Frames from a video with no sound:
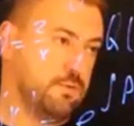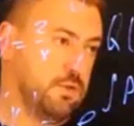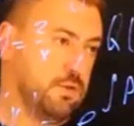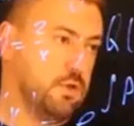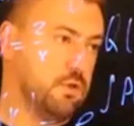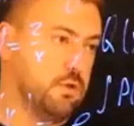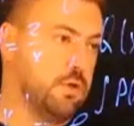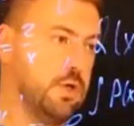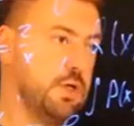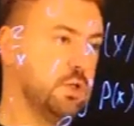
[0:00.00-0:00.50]

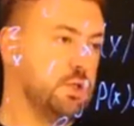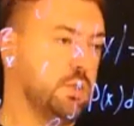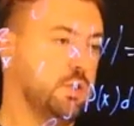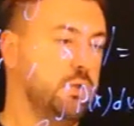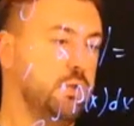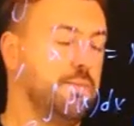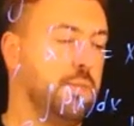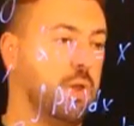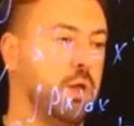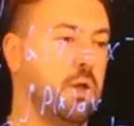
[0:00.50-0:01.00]
integration.
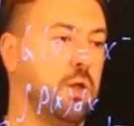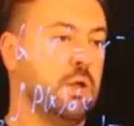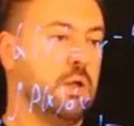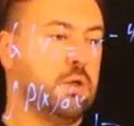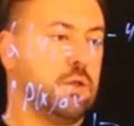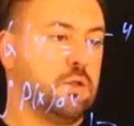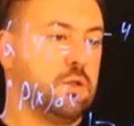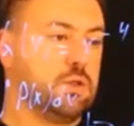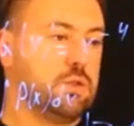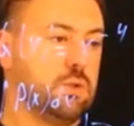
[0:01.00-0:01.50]

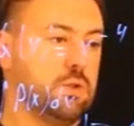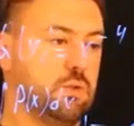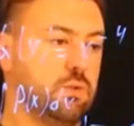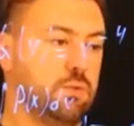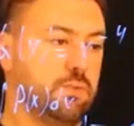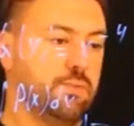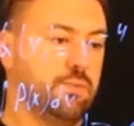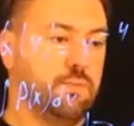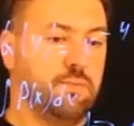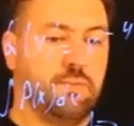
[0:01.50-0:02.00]

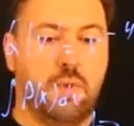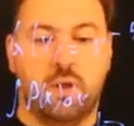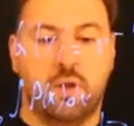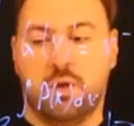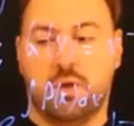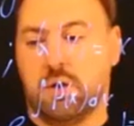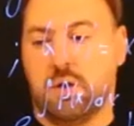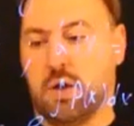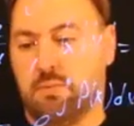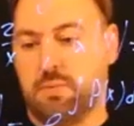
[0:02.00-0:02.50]
2
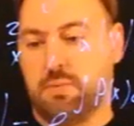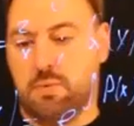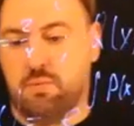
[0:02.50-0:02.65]
can be